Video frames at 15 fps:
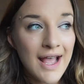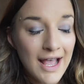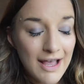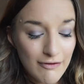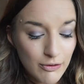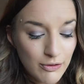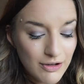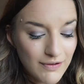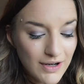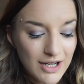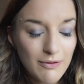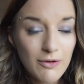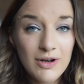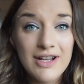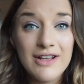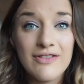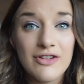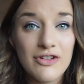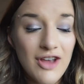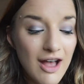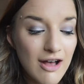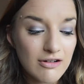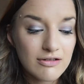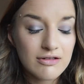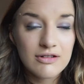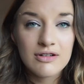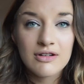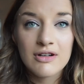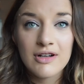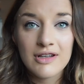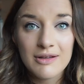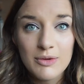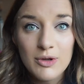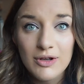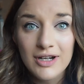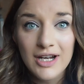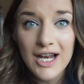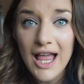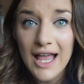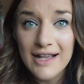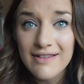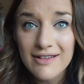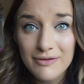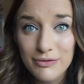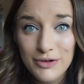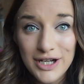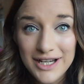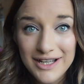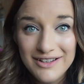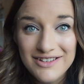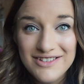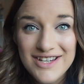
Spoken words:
If all you really want is the gel, because I'm not going to lie, it's a really good